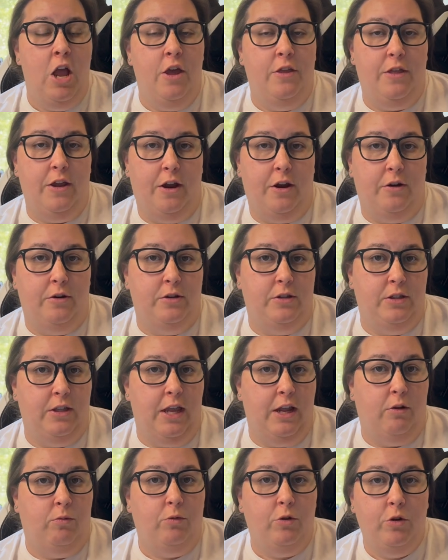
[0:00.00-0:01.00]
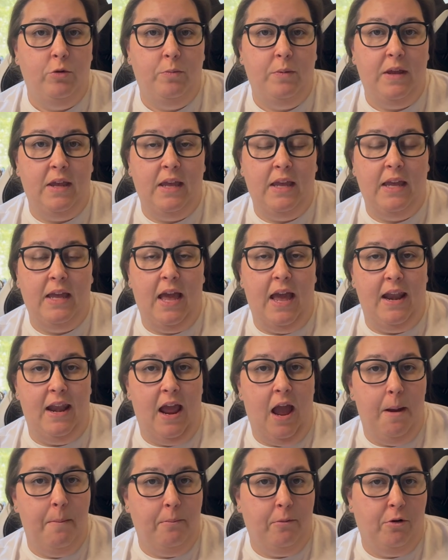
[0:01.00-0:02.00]
There's like Ruby and
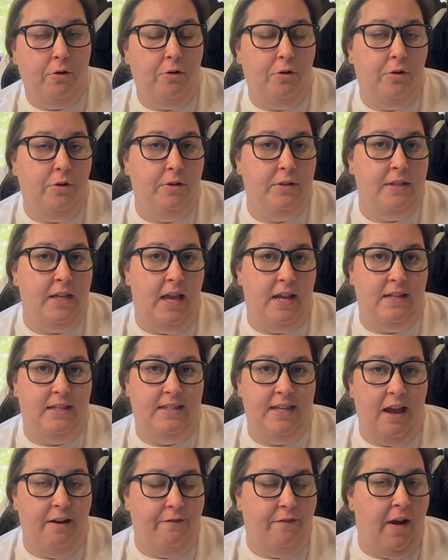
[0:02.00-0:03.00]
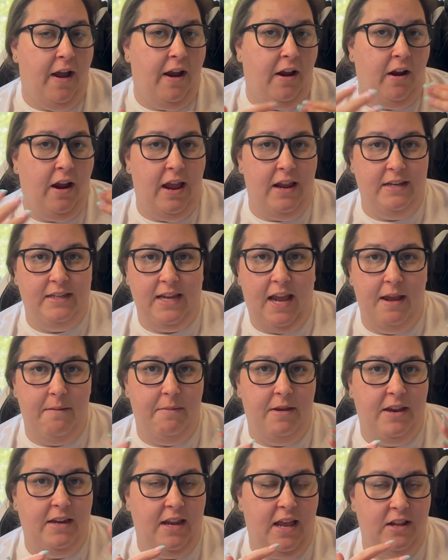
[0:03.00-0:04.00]
Emerald and Sapphire and
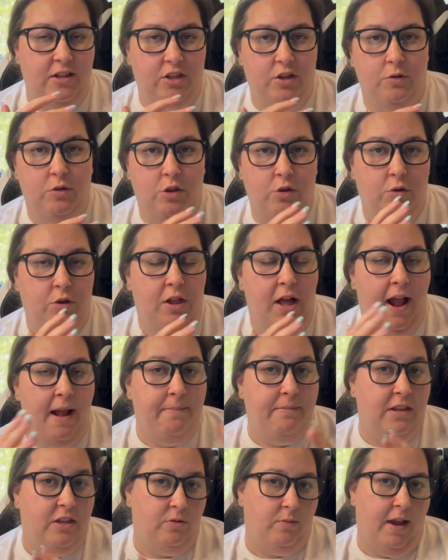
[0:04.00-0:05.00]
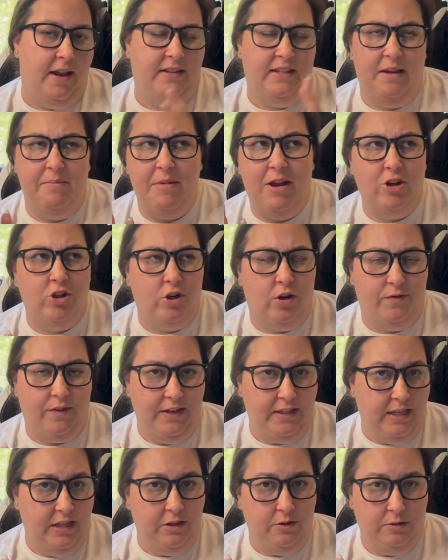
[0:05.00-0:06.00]
Diamond. And so you climb these ranks. I'm not sure if I
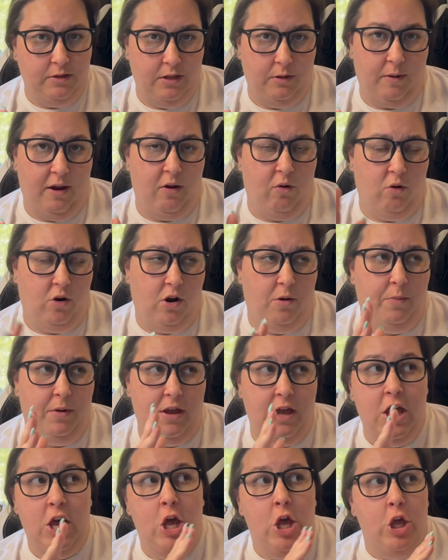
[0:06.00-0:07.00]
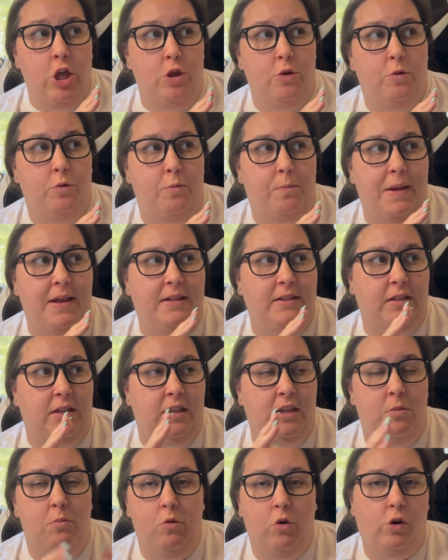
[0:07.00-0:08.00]
said those in the right order, but you basically,
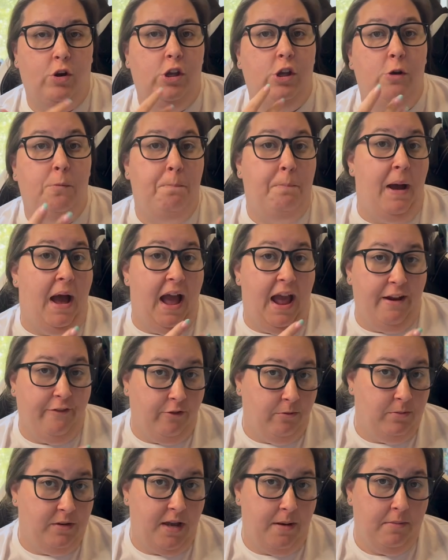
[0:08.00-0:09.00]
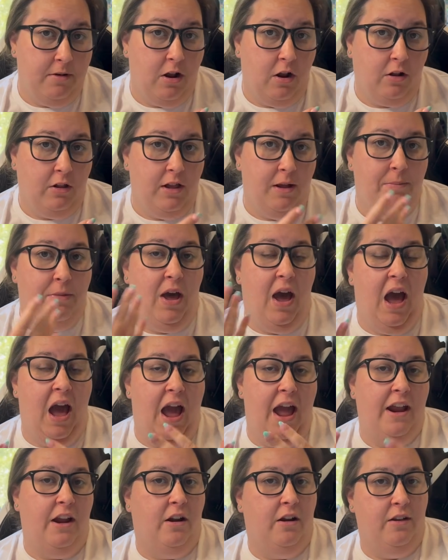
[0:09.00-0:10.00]
the more you buy from Diamond Art Club, the
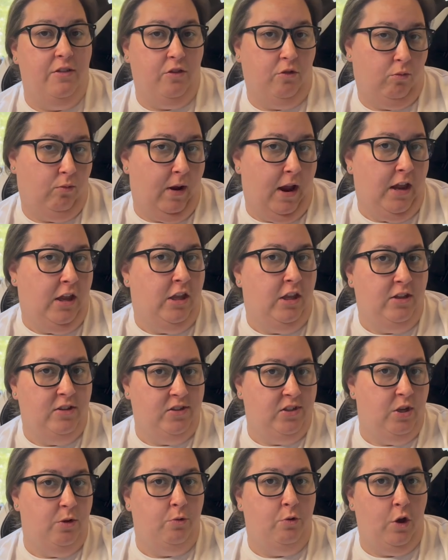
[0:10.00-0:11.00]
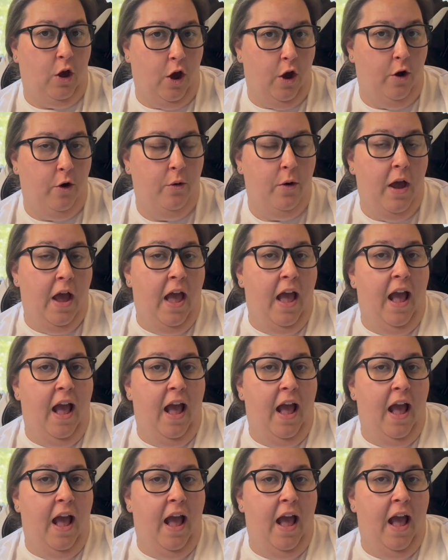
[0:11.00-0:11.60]
higher in the ranks you go.